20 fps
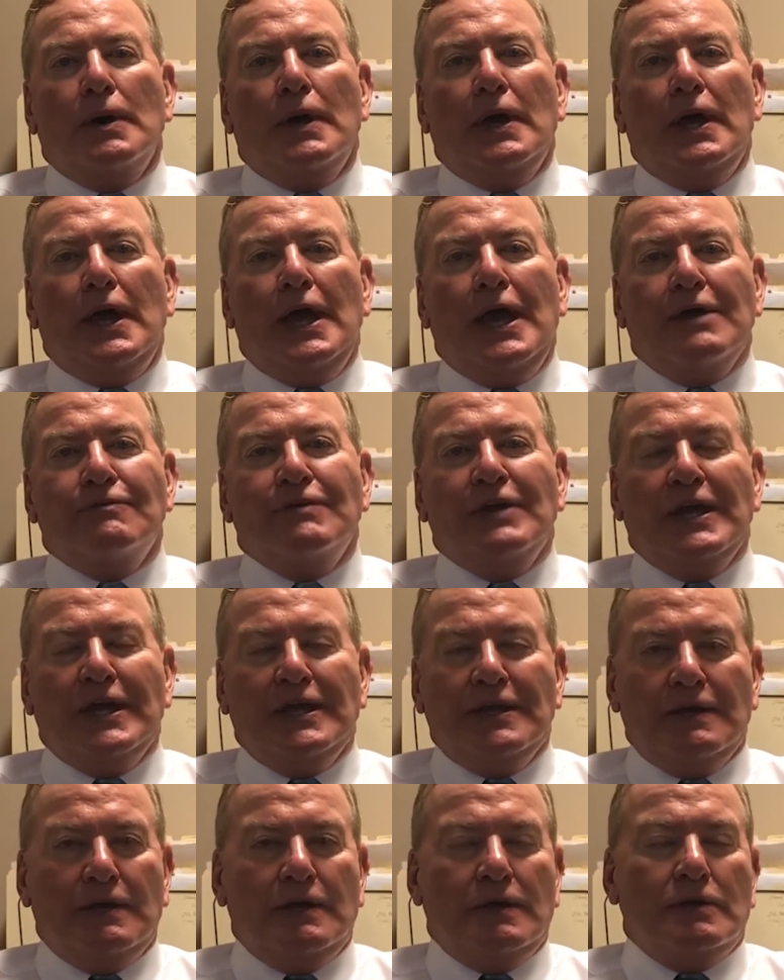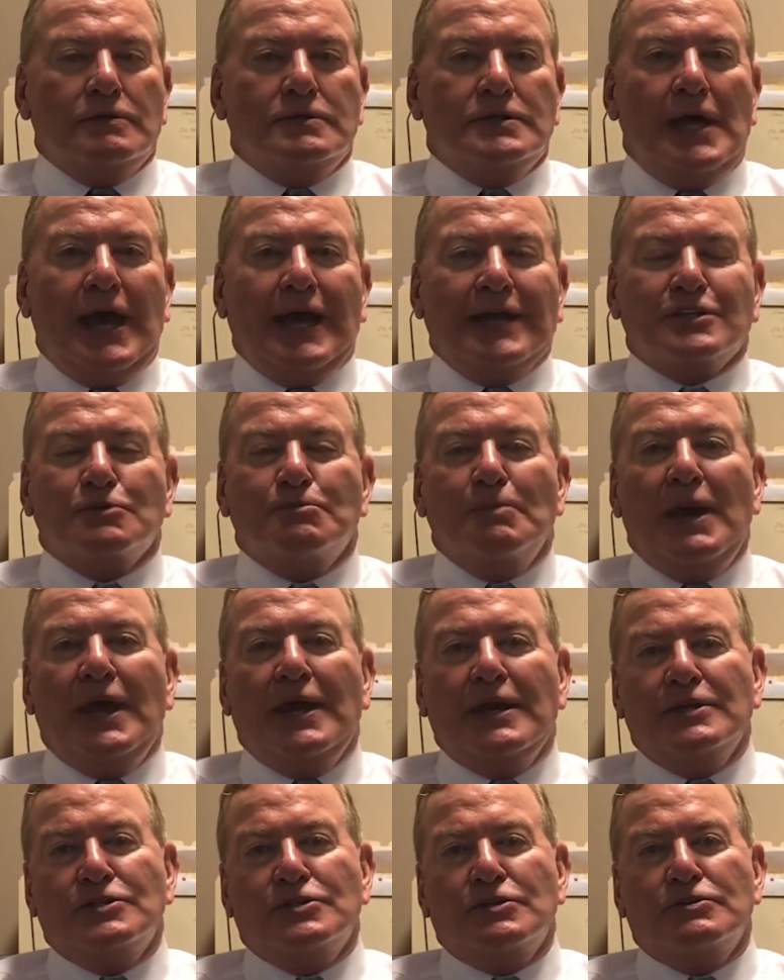heavy tax
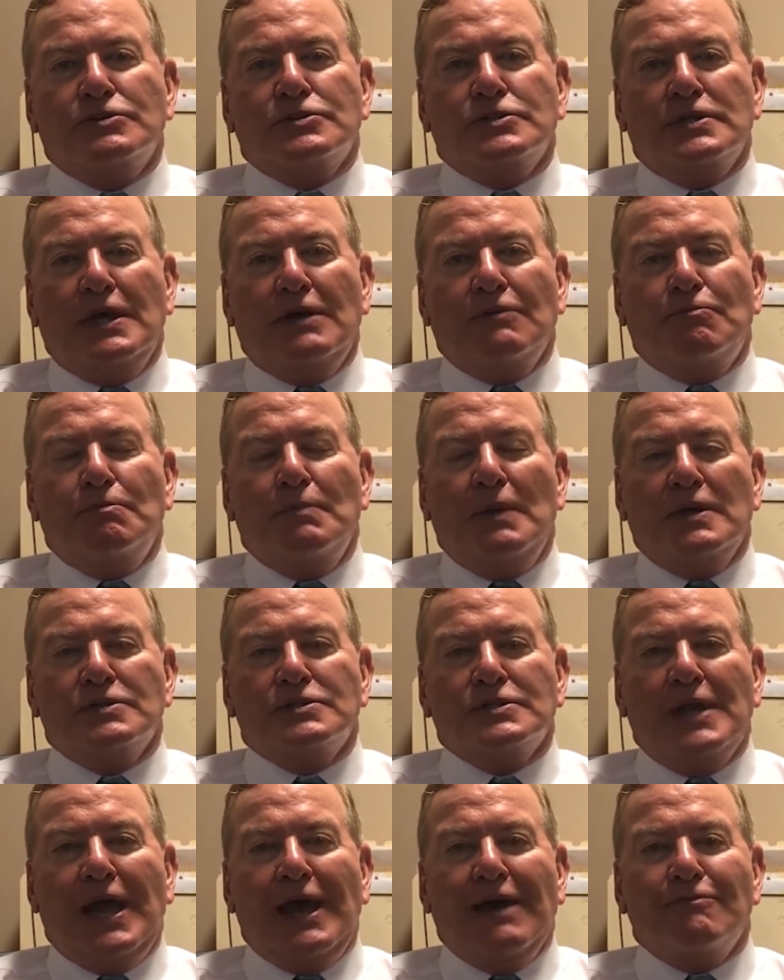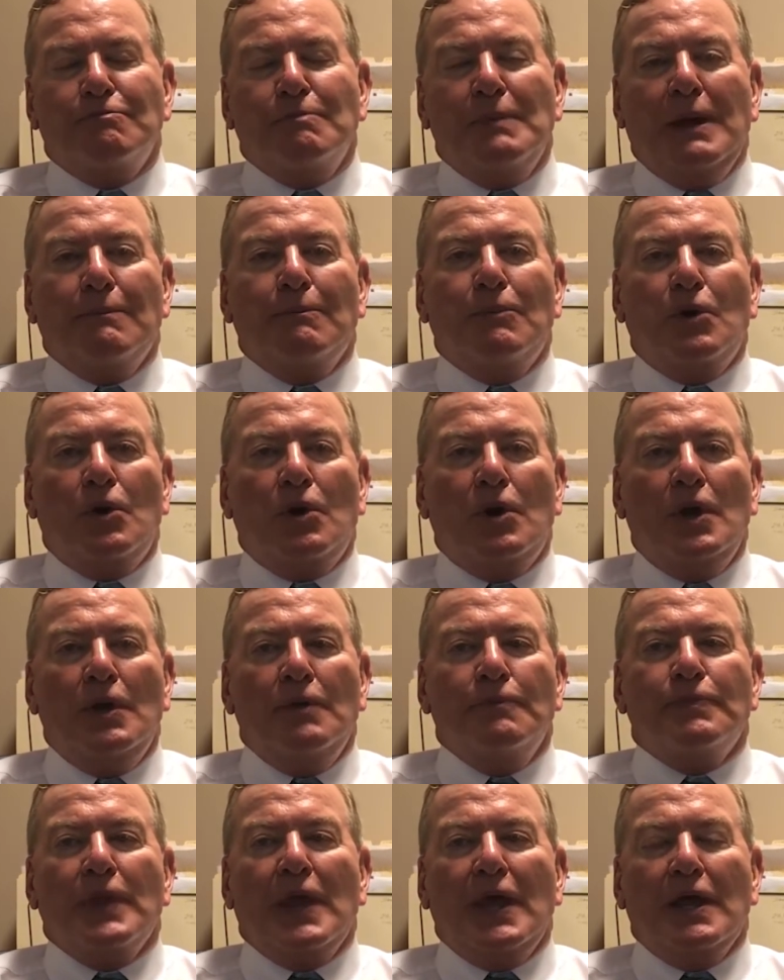manager, staff member,
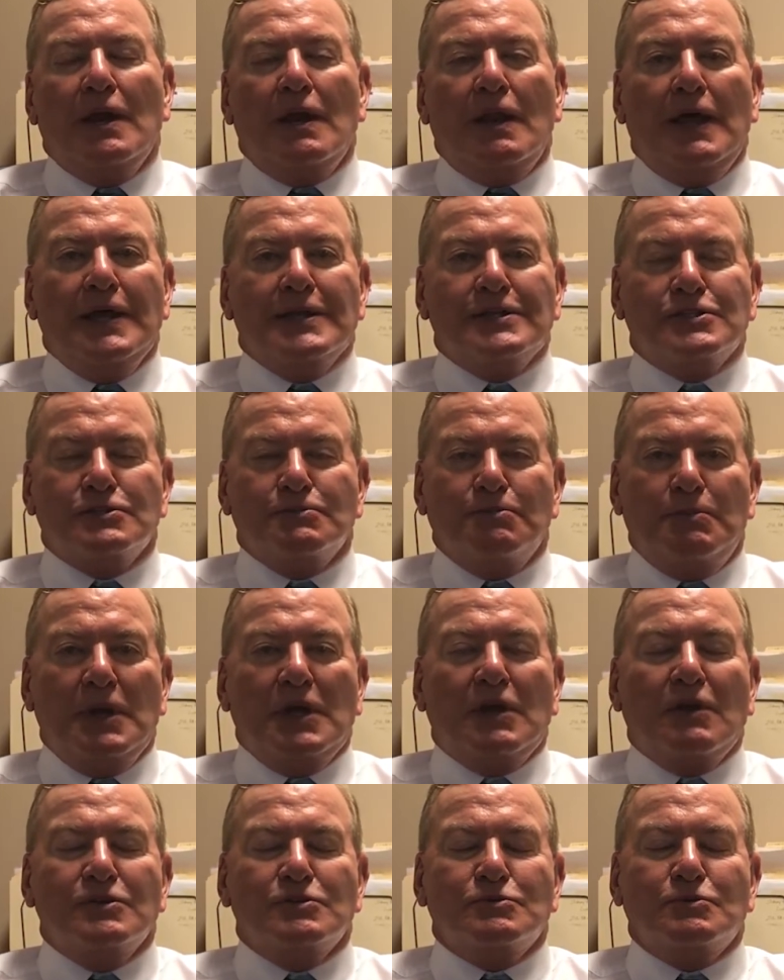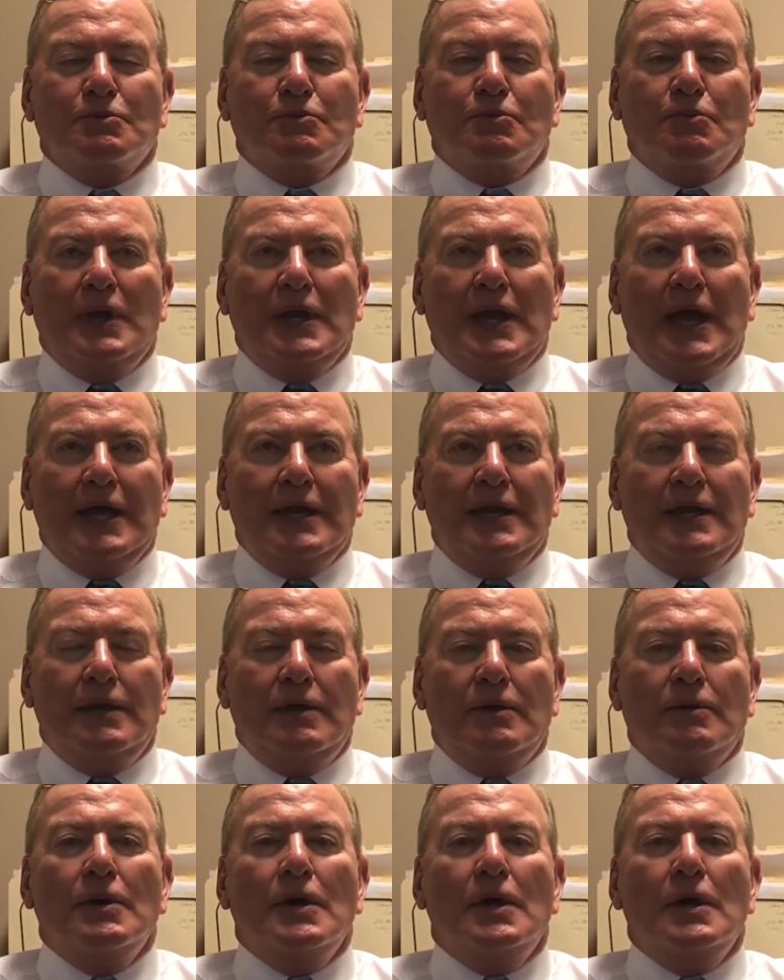and because we had
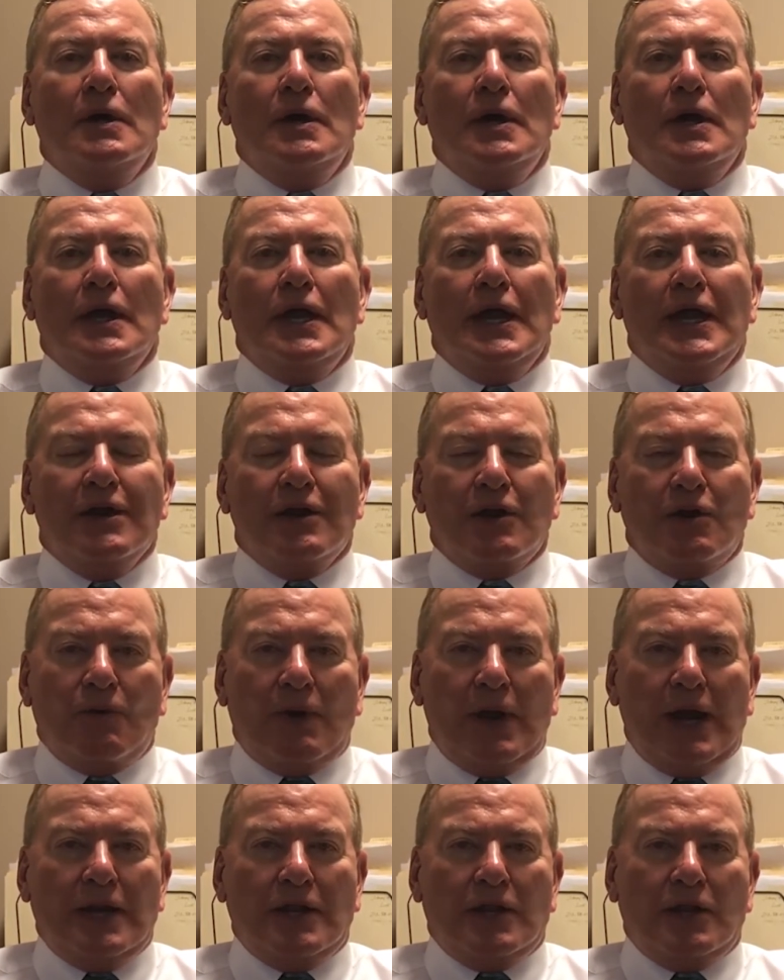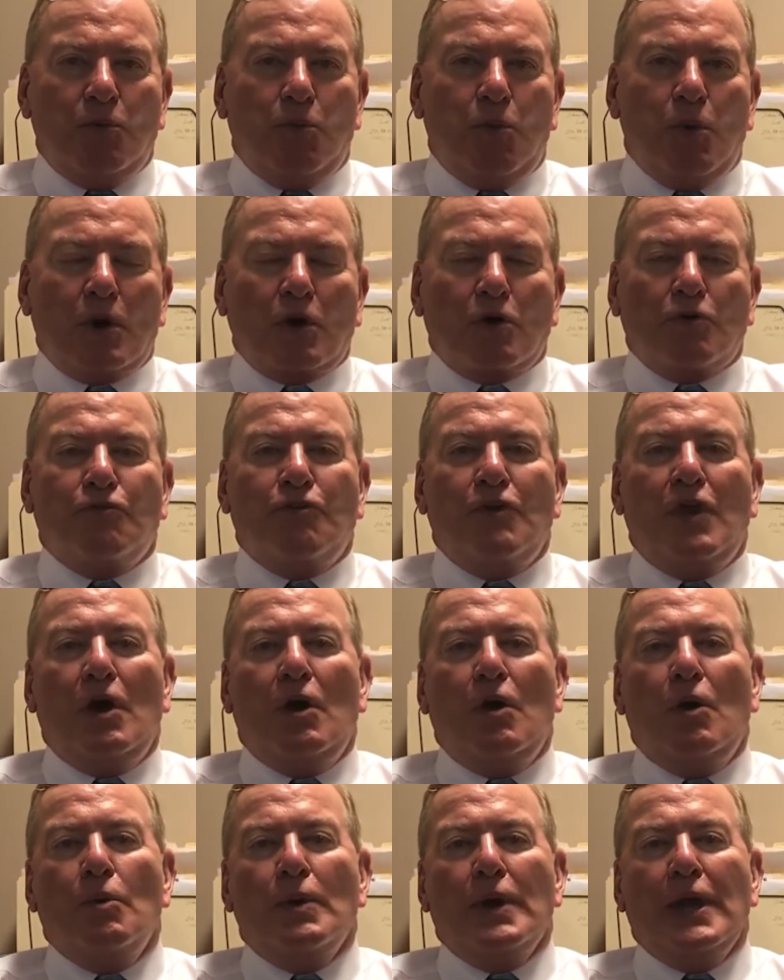to integrate the
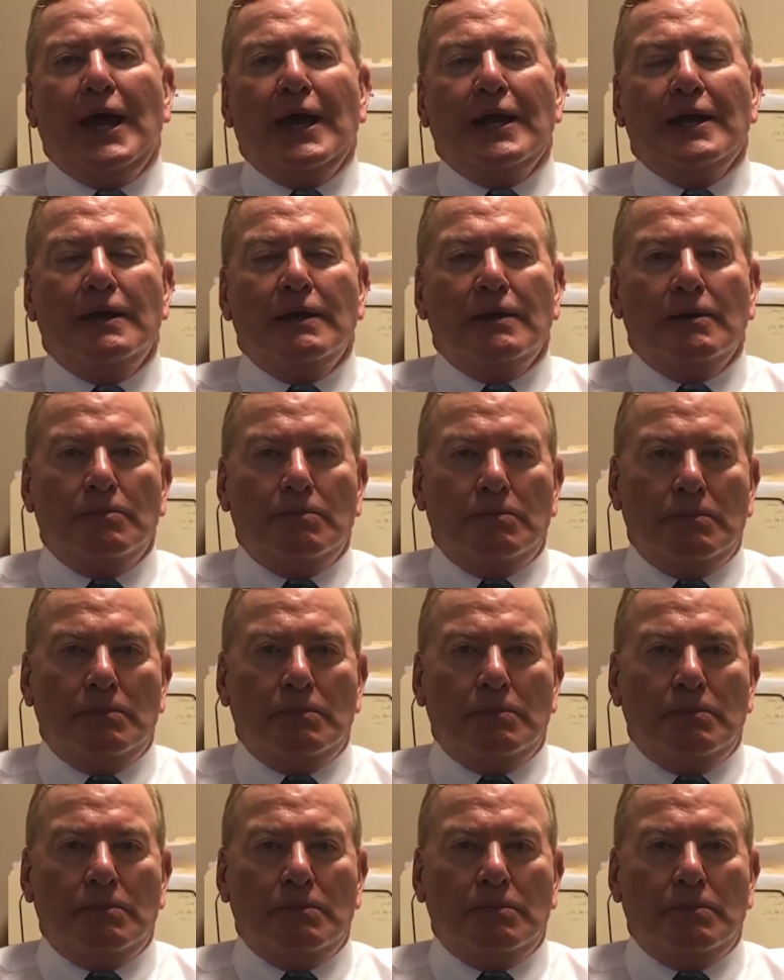workflow. You had to